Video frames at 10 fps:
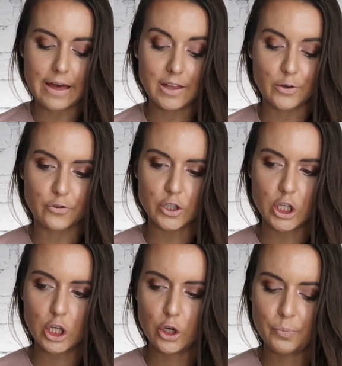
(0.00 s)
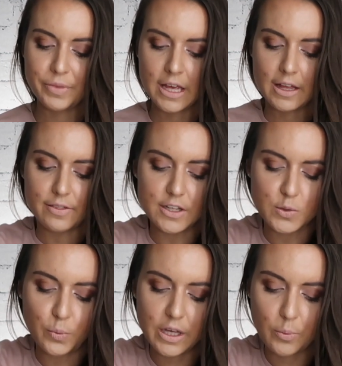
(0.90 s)
I think for you,
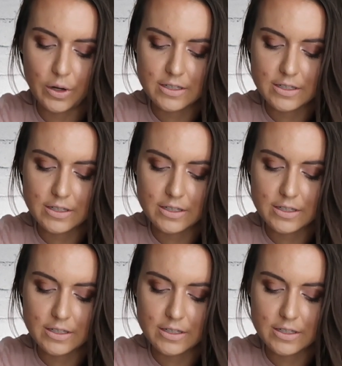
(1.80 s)
this week,